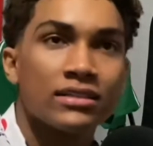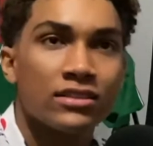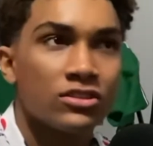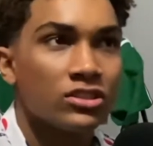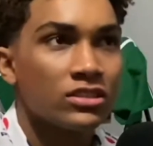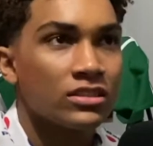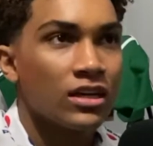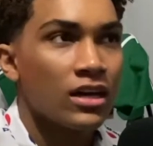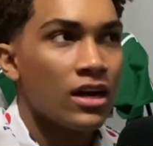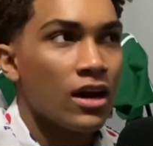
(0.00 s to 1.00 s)
They're just
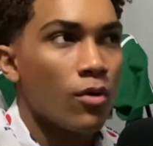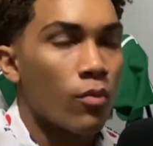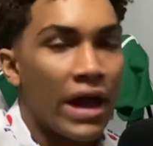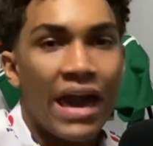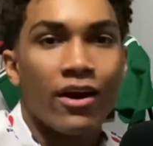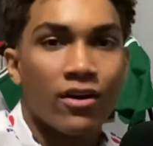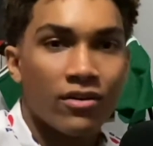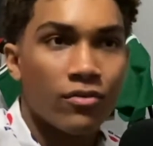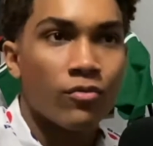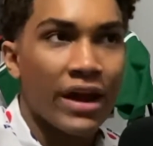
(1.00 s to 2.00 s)

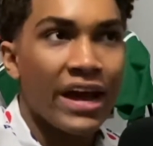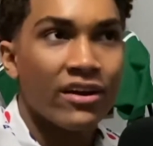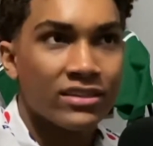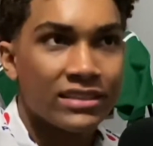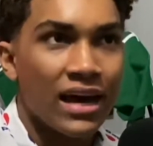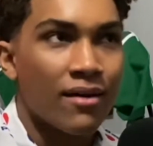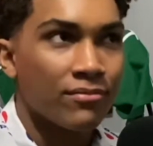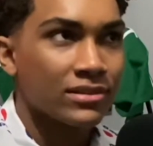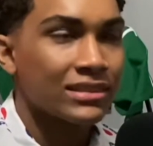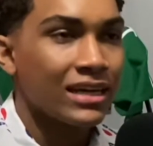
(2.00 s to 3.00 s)
rare
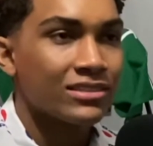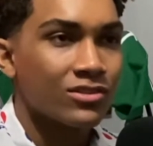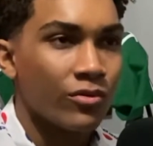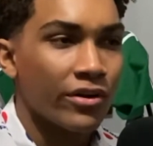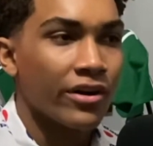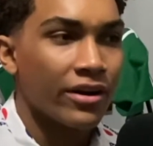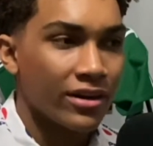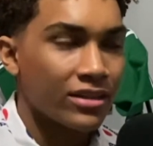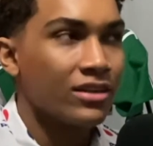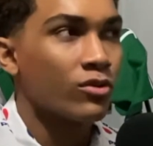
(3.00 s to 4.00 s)
samples, that's the word.
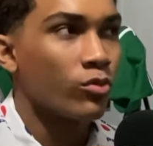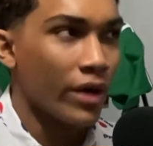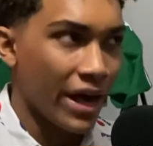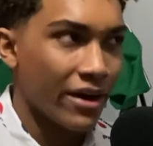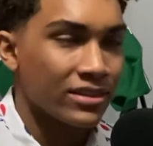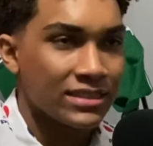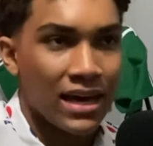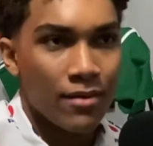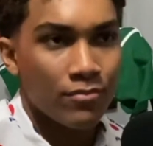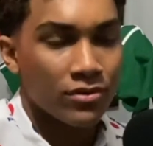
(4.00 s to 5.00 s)
They're rare
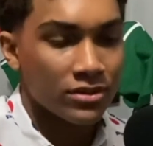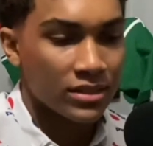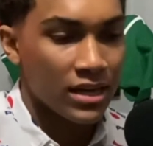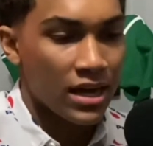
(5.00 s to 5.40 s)
samples.